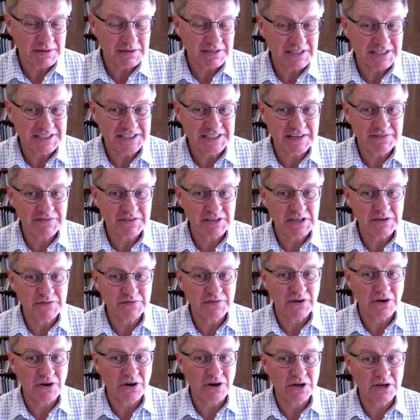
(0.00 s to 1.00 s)

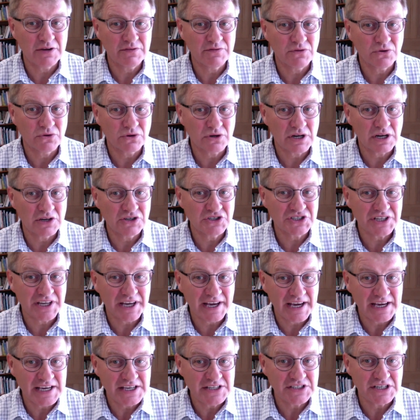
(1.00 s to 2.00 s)
75 or close to
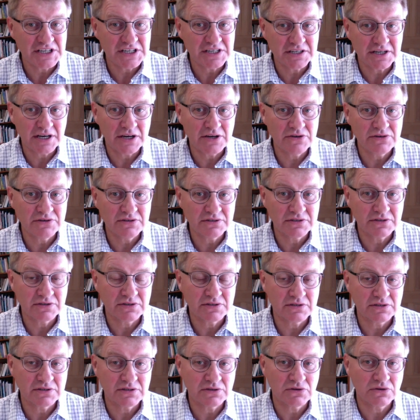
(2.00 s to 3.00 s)
80 known
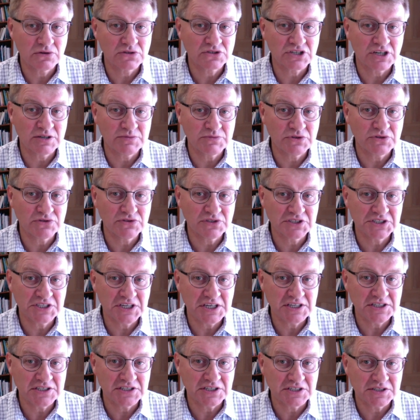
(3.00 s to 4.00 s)
autoimmune
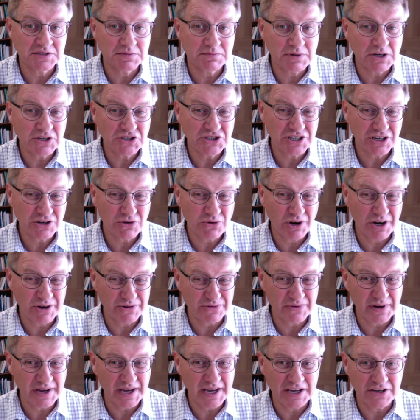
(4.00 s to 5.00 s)
diseases. Most are quite
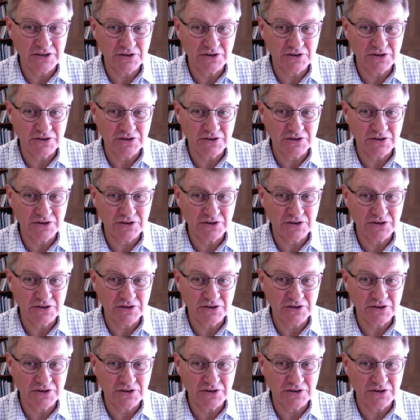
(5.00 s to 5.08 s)
rare.